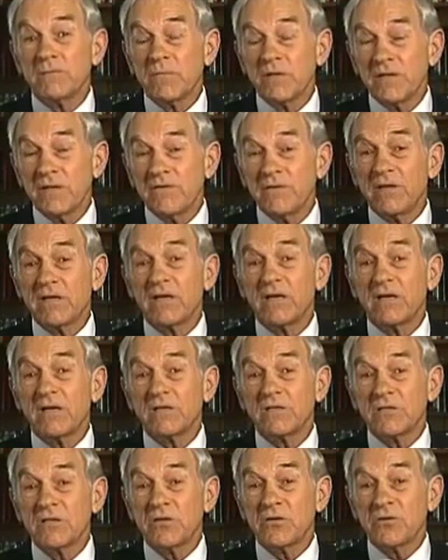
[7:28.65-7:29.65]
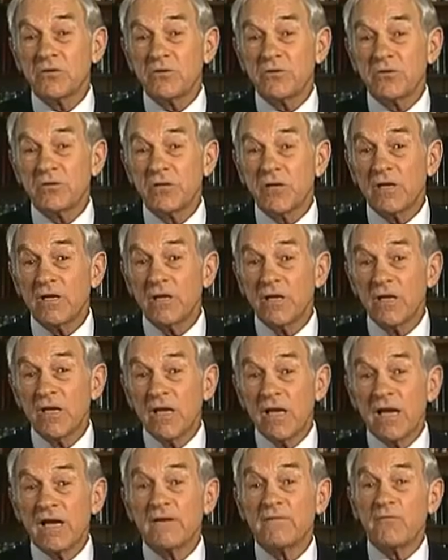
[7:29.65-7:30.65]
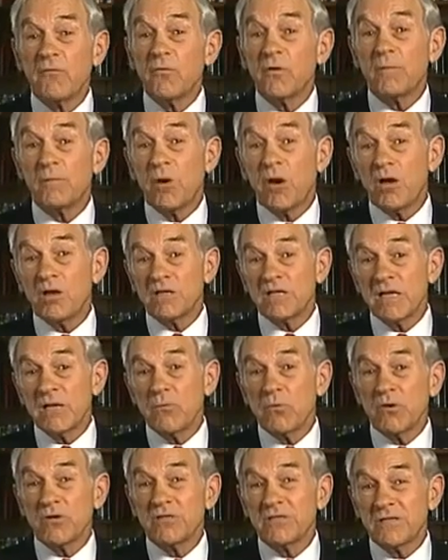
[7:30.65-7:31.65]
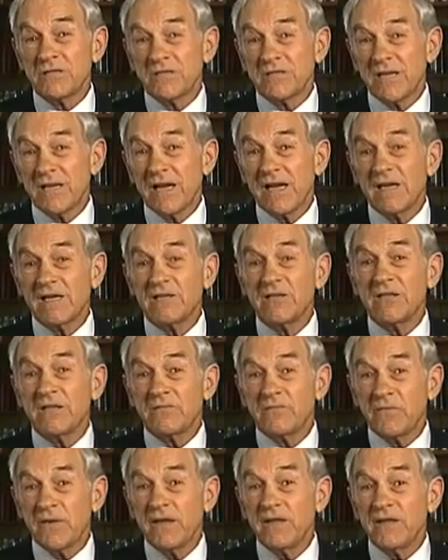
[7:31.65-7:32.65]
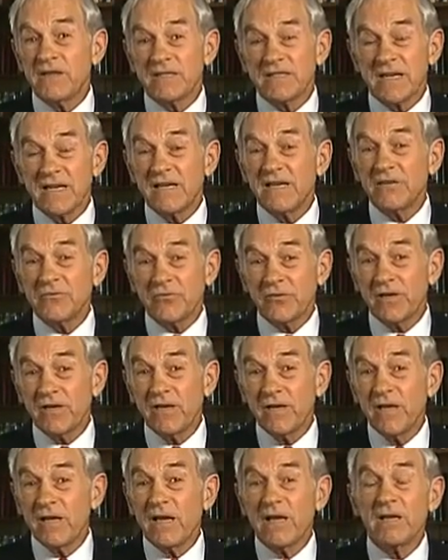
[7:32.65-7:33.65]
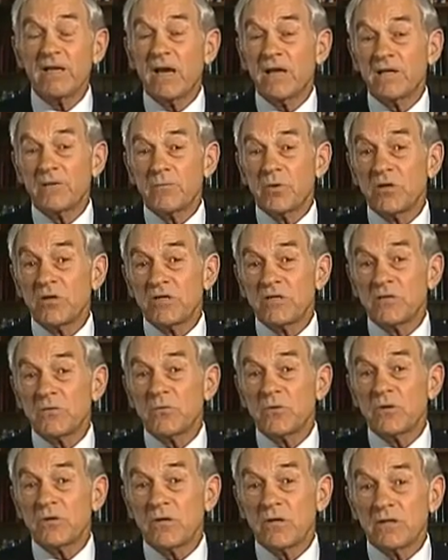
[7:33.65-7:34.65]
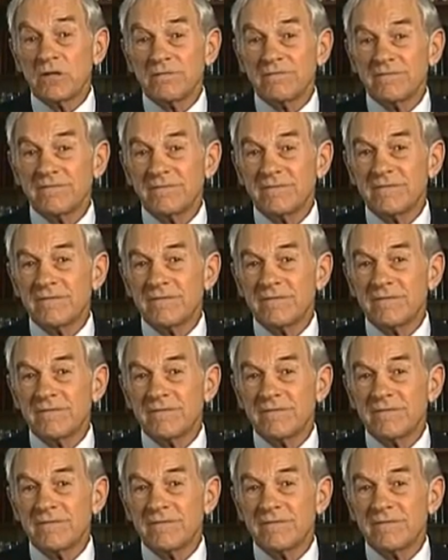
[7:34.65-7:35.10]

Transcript: and believe in the Constitution and a foreign policy where it's designed to defend this country and not to police the world.